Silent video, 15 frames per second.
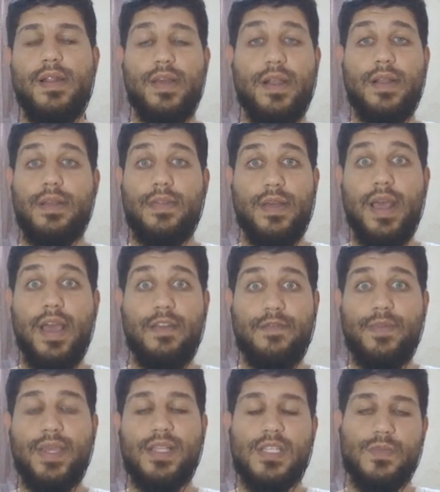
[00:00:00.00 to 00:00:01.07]
there have
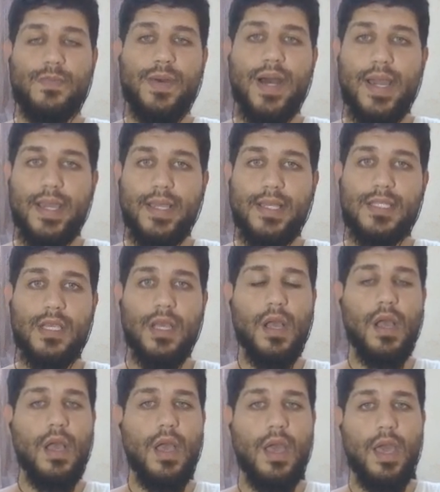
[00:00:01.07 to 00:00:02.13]
been spikes,
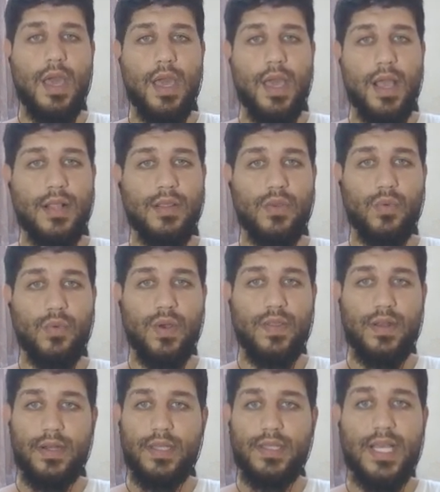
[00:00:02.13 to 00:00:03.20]
and
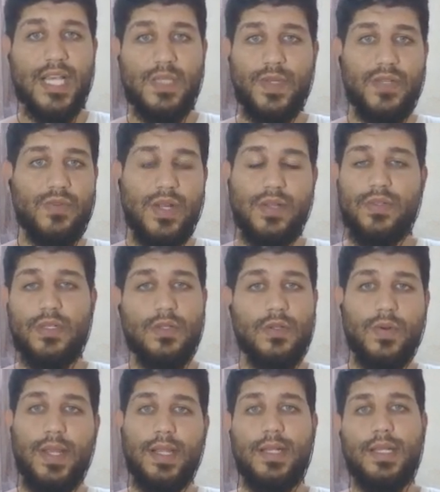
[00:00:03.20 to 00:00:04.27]
whether it has been rendered
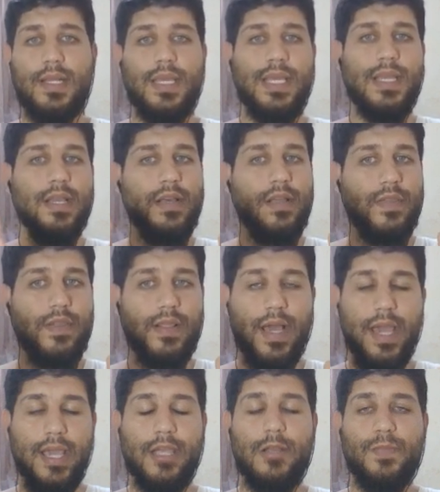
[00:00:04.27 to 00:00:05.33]
correctly,
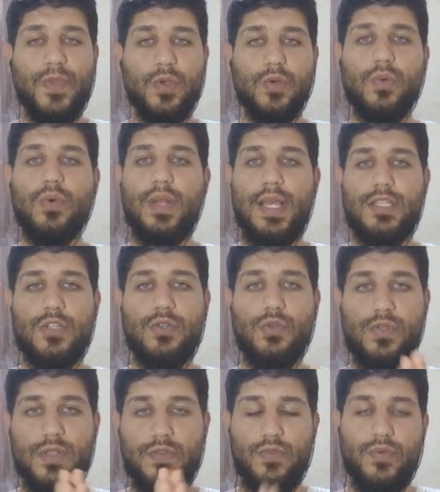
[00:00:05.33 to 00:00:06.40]
like Google has
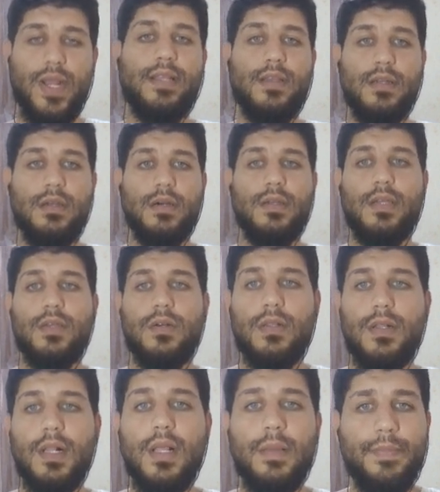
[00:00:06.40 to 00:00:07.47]
chosen the right
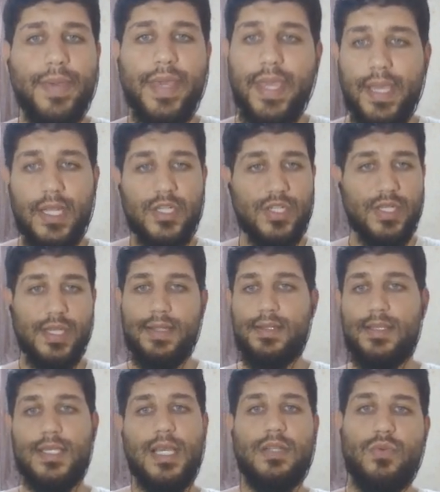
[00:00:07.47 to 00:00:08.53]
canonical page,
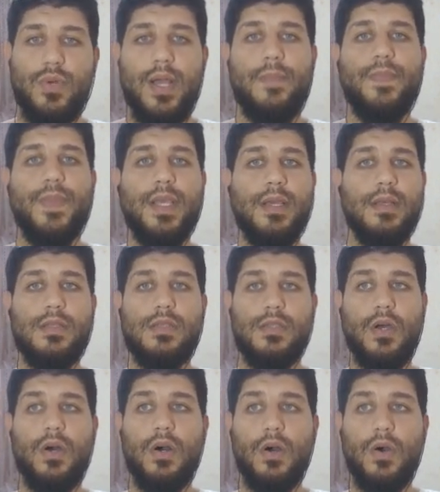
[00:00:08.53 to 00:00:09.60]
etc.
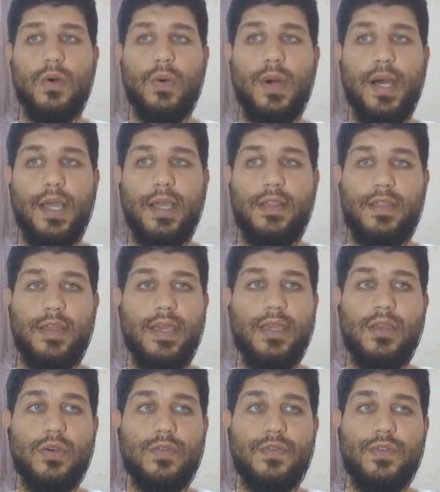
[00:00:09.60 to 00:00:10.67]
So I thank
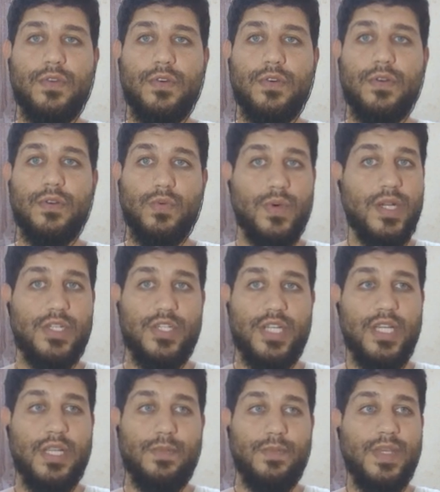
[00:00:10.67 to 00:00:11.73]
you for
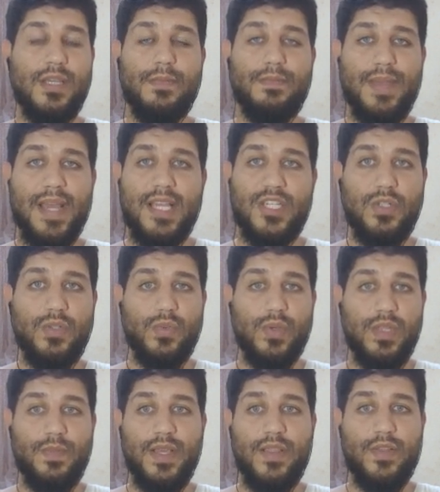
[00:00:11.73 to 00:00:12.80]
watching and being patient
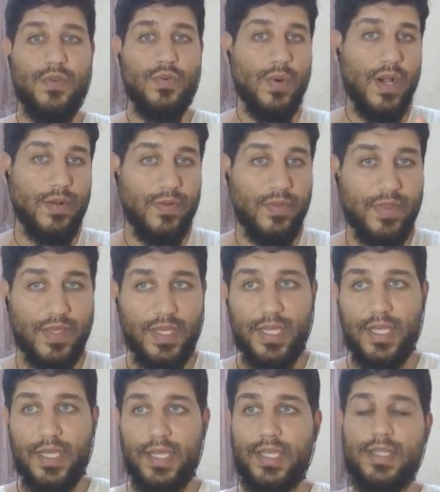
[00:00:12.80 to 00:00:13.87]
with me throughout the
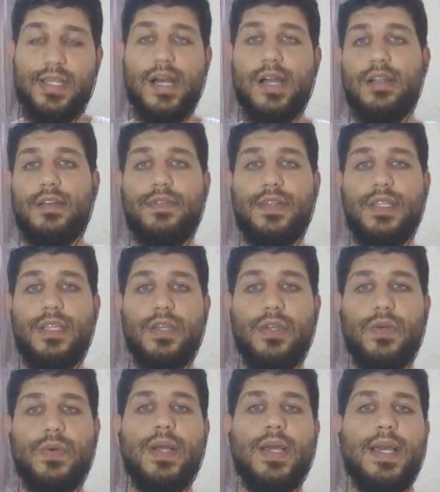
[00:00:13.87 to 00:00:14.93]
entire
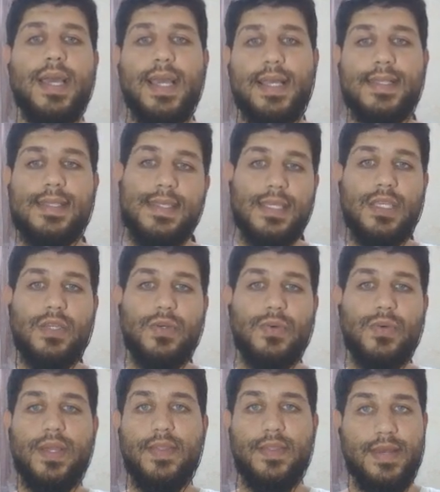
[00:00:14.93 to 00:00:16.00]
video, and see
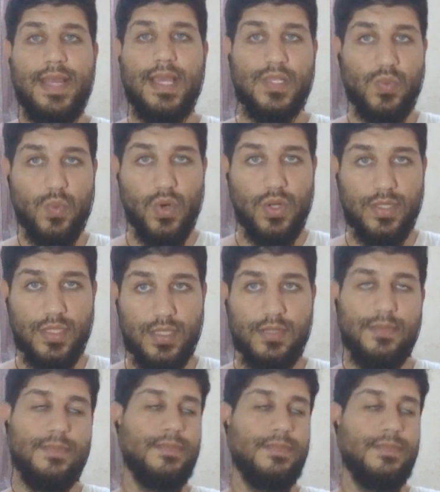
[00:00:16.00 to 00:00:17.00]
you in the next ones.